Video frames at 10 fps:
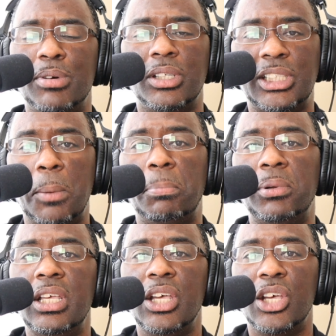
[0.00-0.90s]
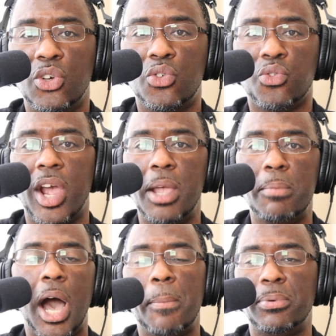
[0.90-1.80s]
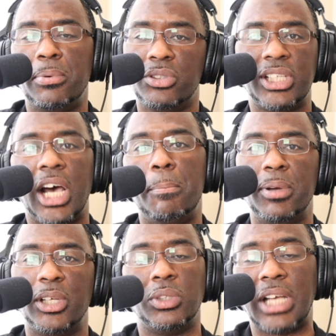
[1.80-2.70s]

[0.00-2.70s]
but simply great popular topics,